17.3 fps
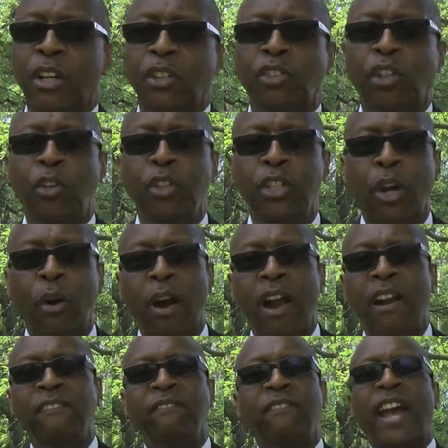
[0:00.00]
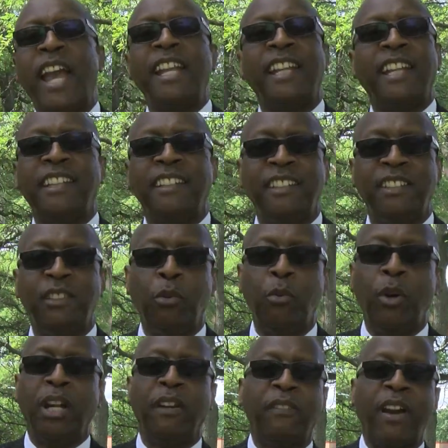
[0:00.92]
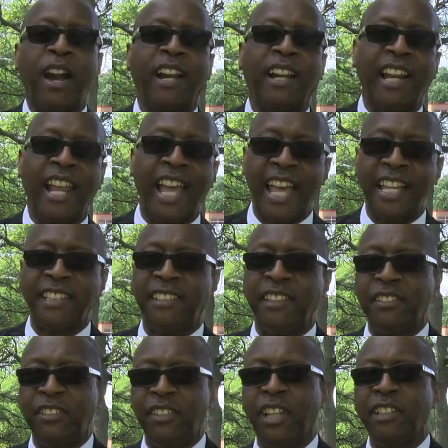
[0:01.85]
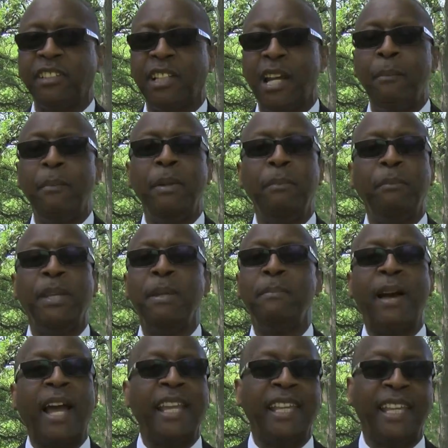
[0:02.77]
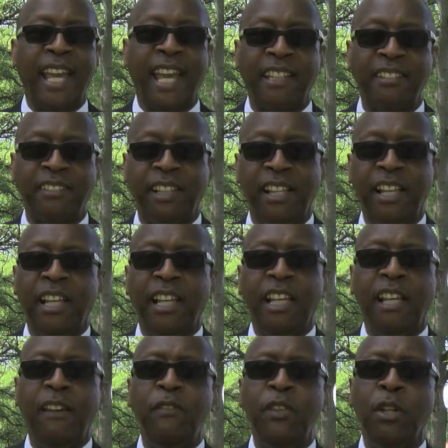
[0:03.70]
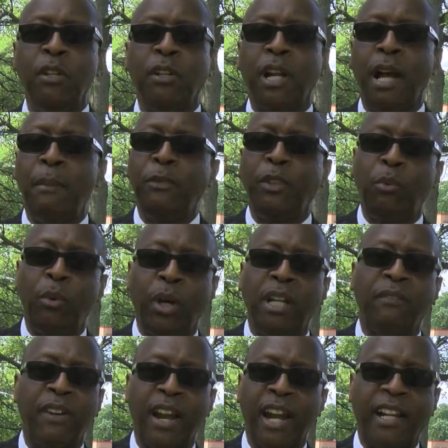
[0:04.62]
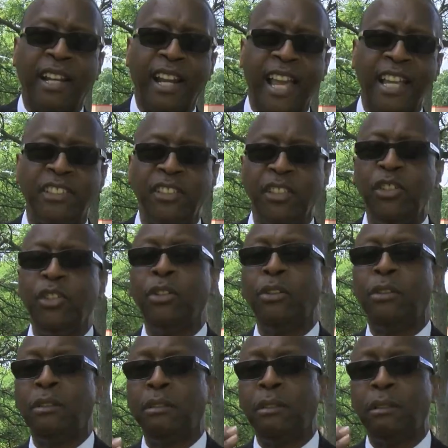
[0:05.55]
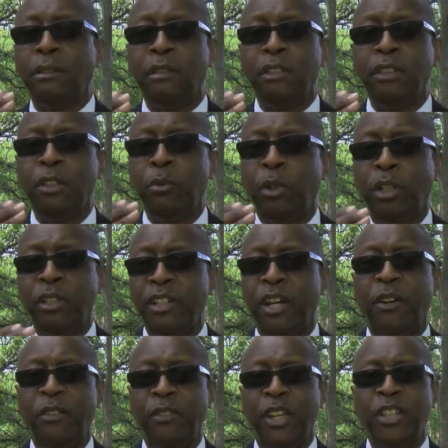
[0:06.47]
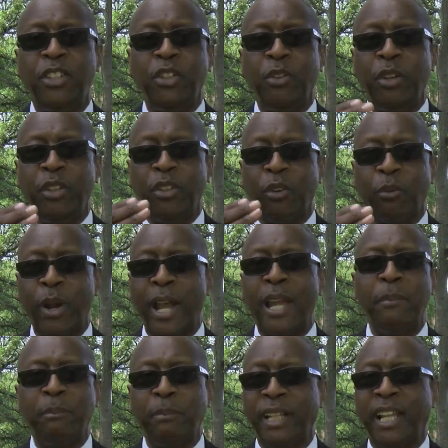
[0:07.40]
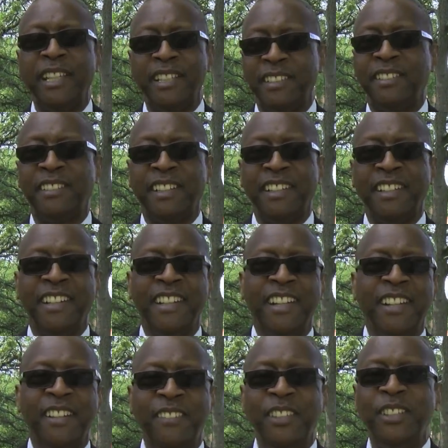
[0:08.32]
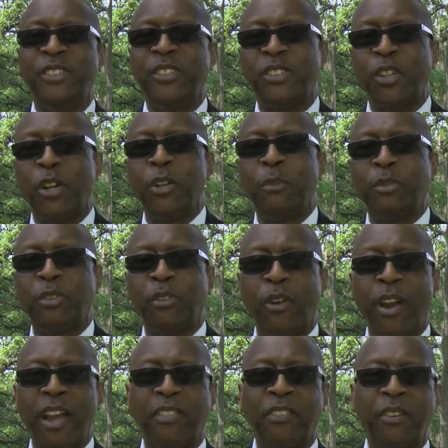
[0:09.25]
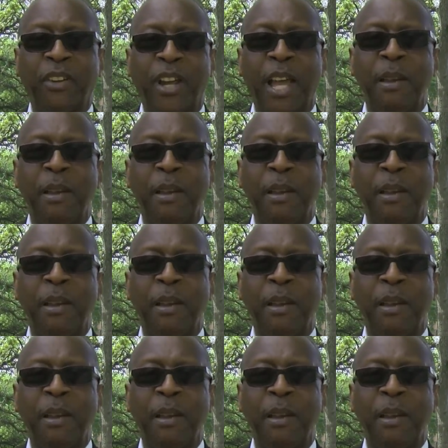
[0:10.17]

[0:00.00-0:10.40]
So you are invited to one of our classes. Just come and be my guest. If you come to one of our classes, you will know that you're in the right place. This is Herb Strather.